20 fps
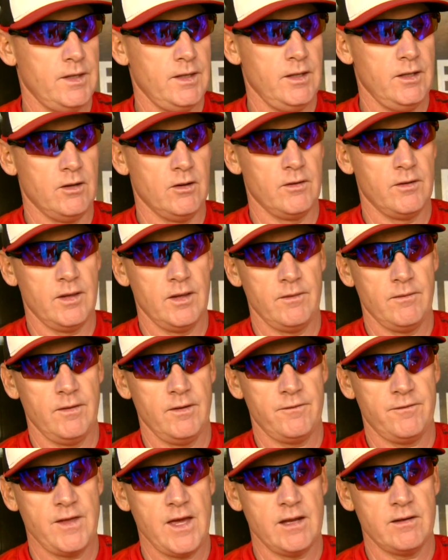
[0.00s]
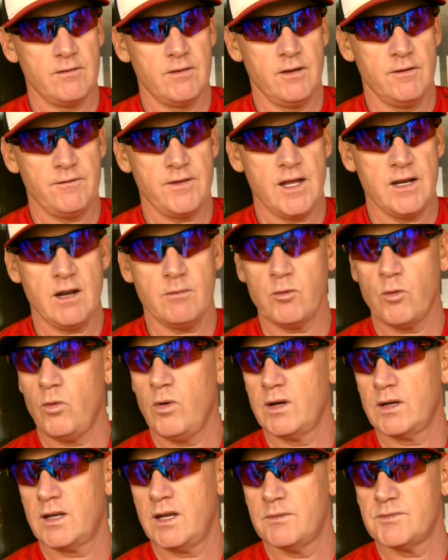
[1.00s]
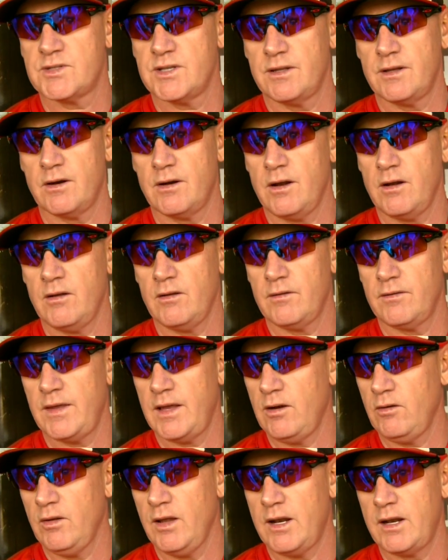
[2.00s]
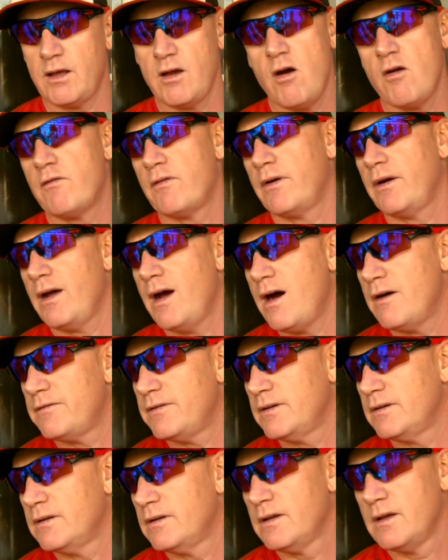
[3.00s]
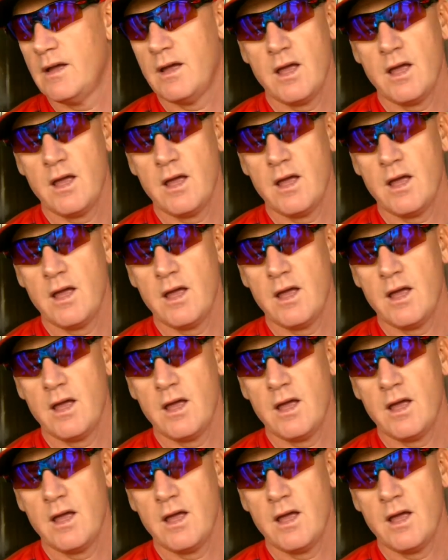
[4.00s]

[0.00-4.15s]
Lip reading: If that number one comes in there, they don't let it go very often.